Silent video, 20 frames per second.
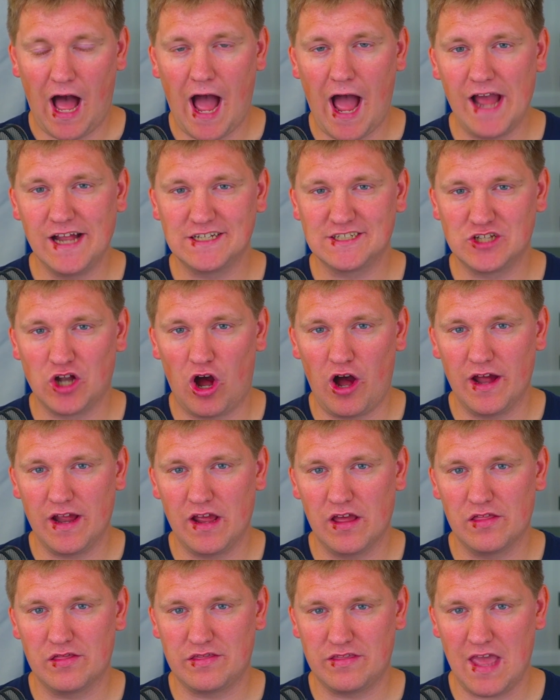I
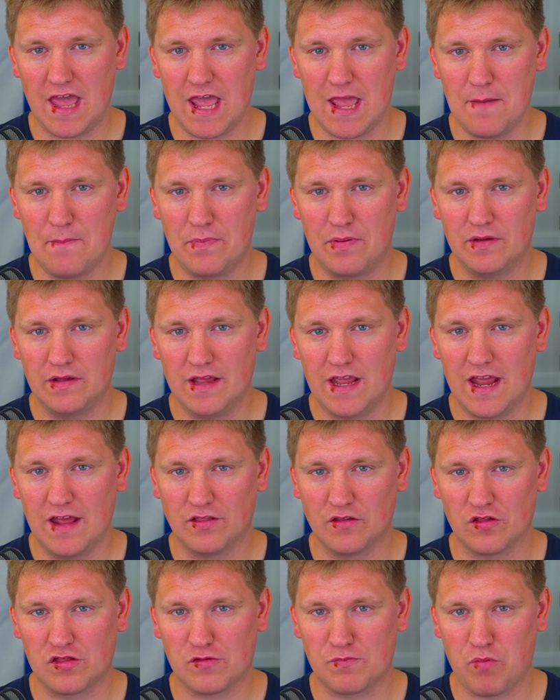saw his tape
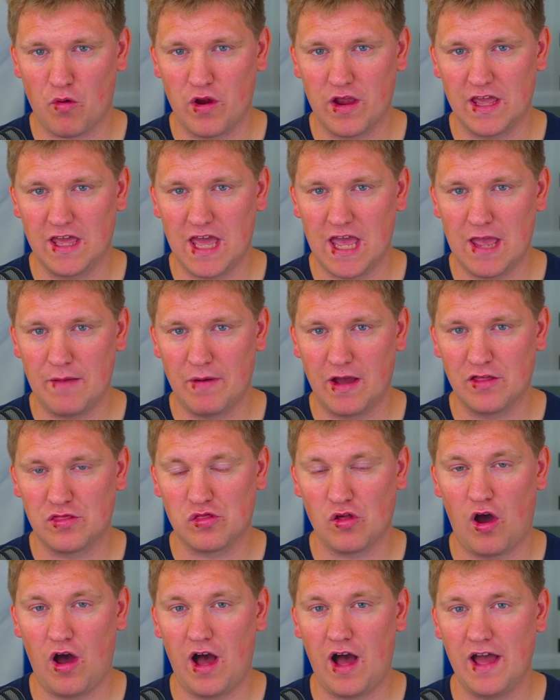in the spring game. I
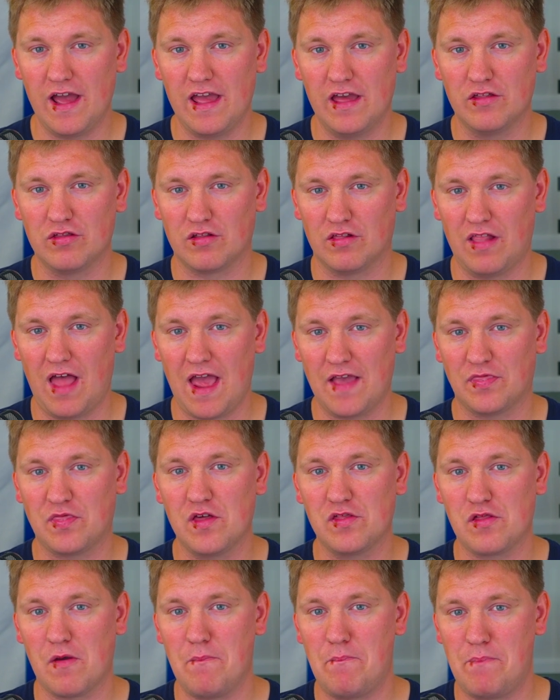saw his
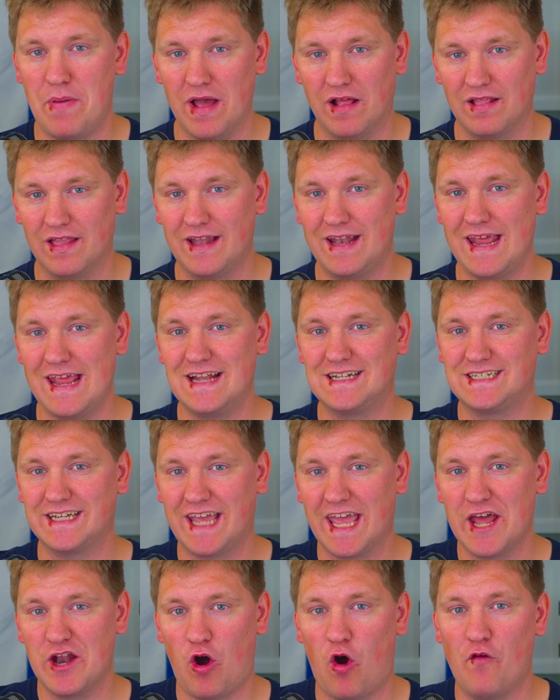length, his ability
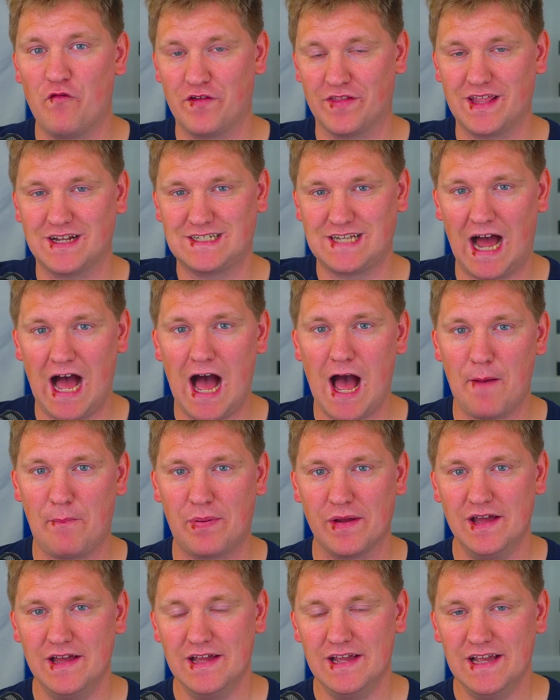to get over the
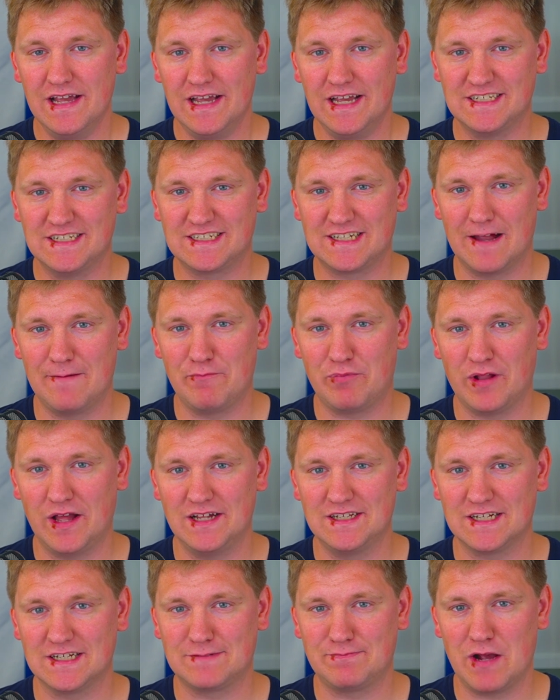top in some
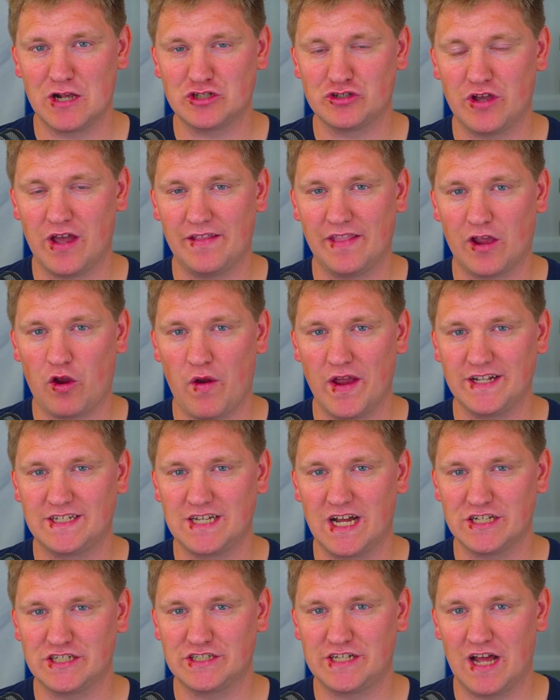plays, especially on the
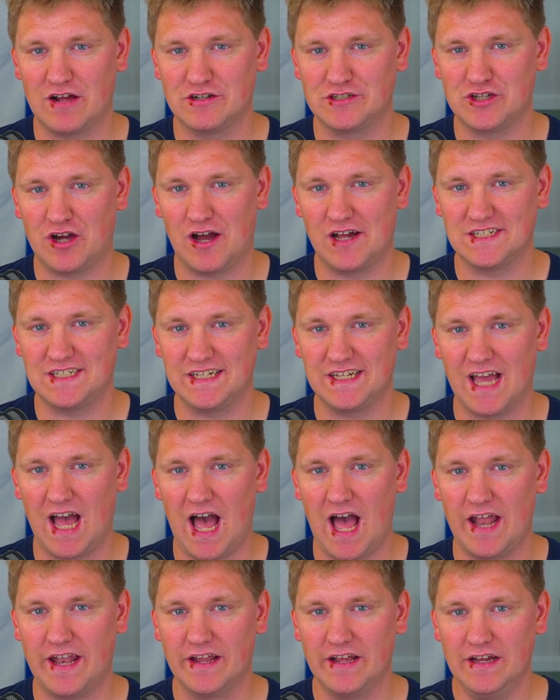great touchdown toss he
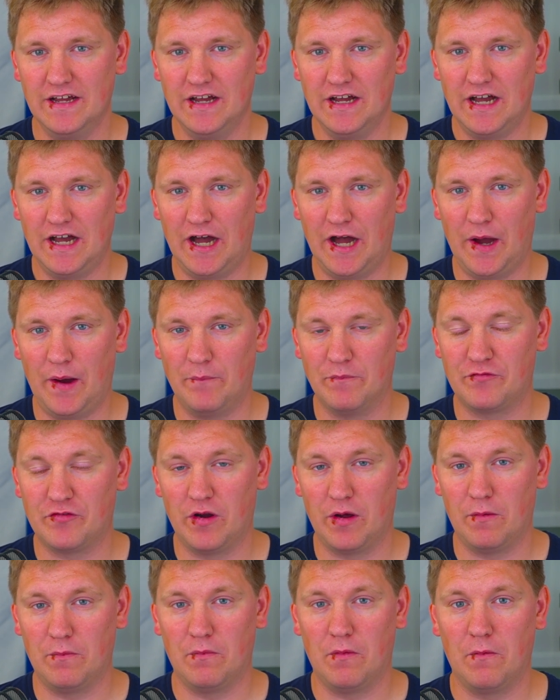got um,
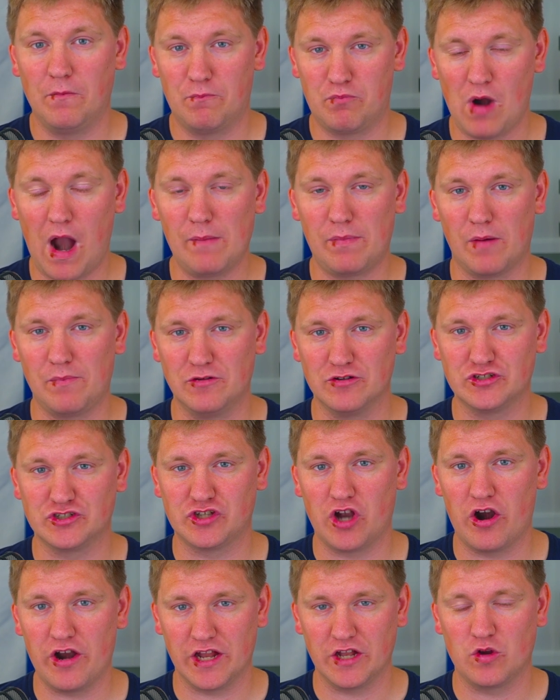from probable
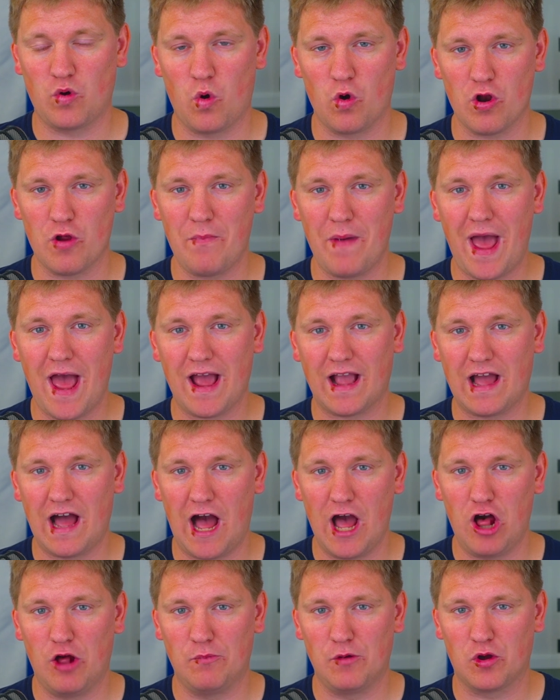starting quarterback
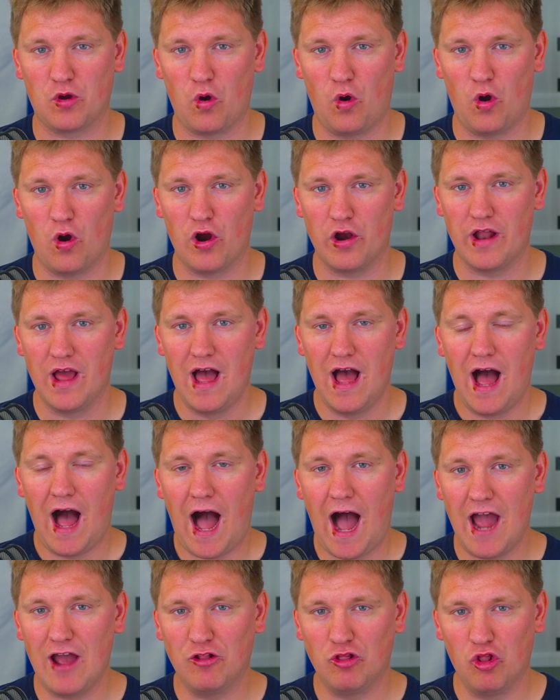Kyle McCord.
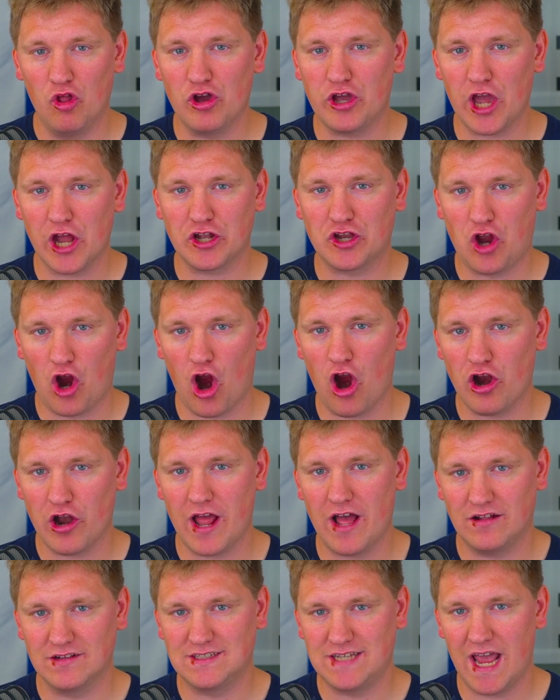I look at
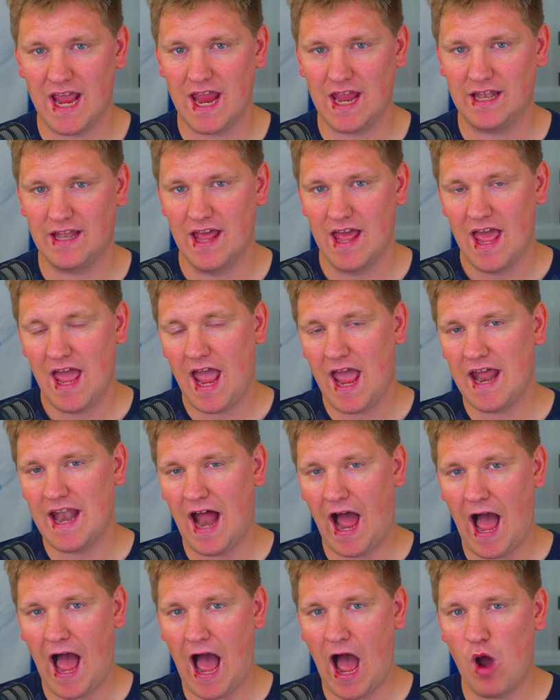Carnell Tate
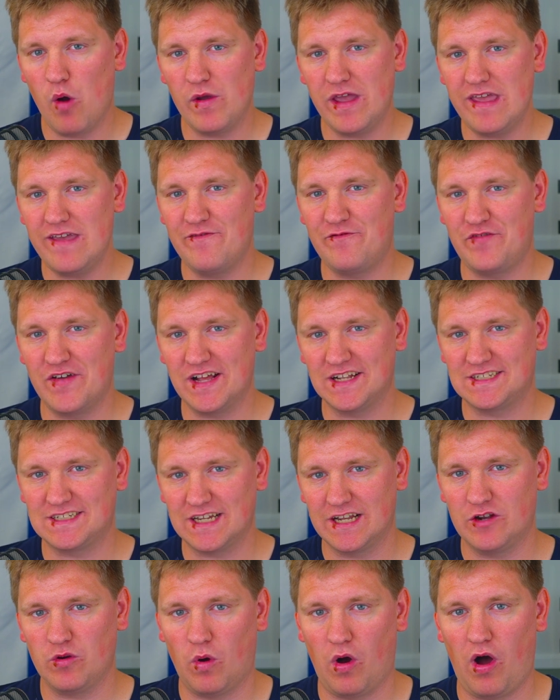and how he
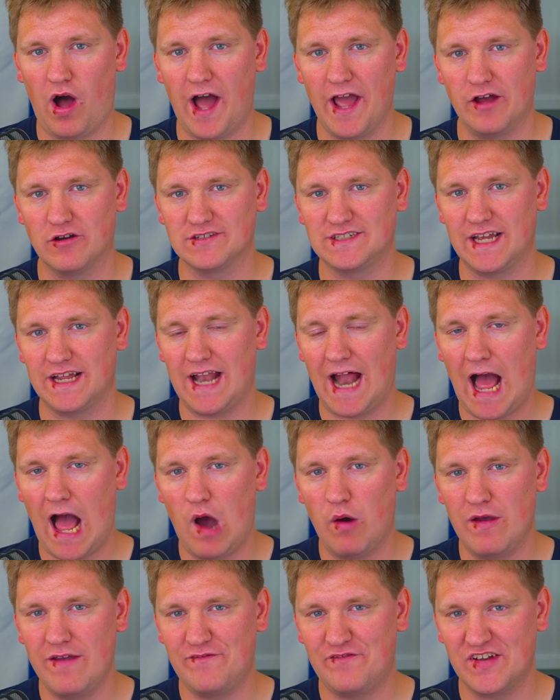fits into Ohio State,
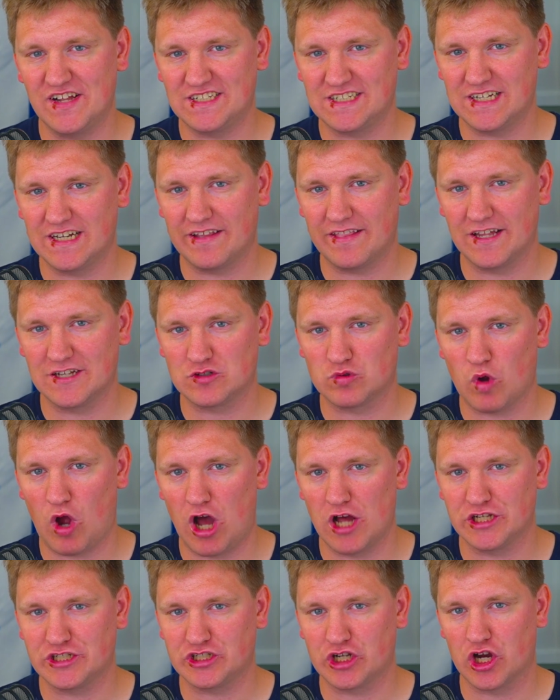how he fits into this
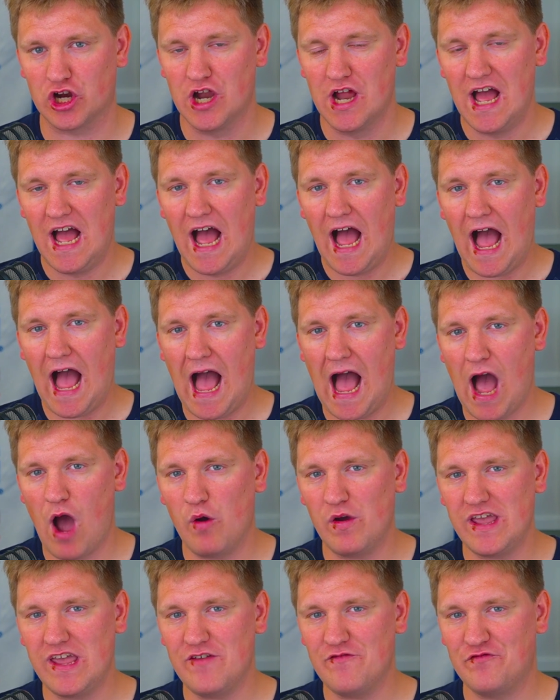roster,
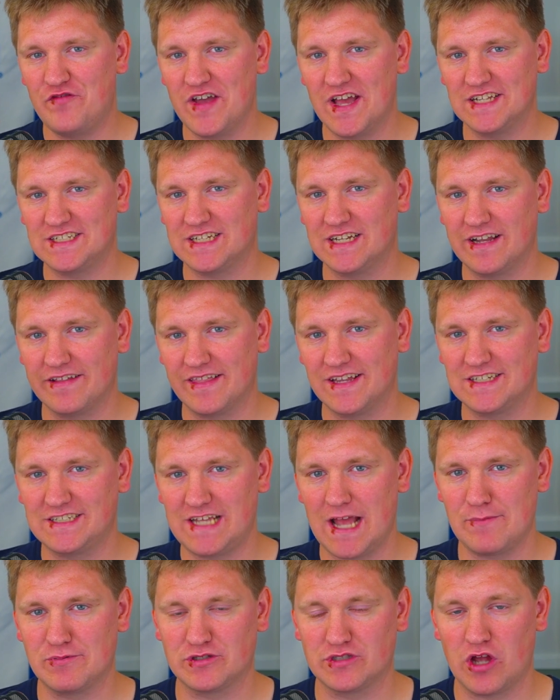how he fits into
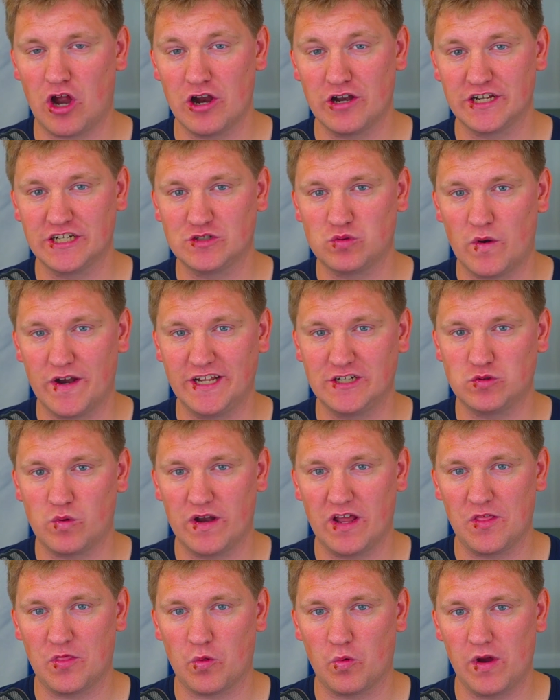this depth start in
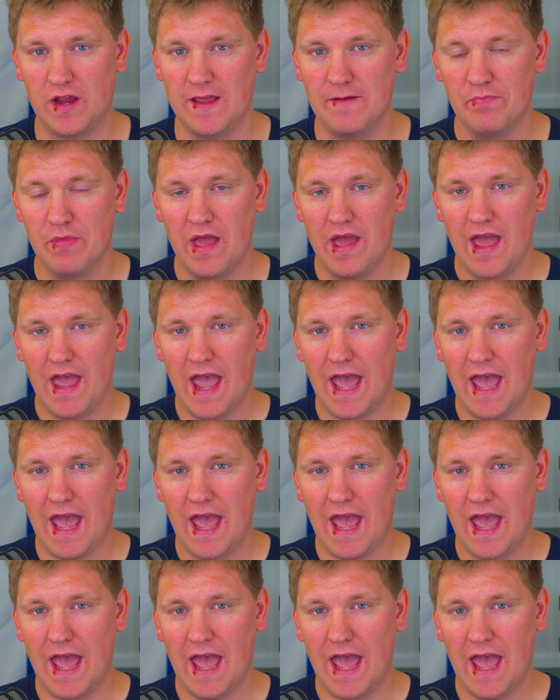2023.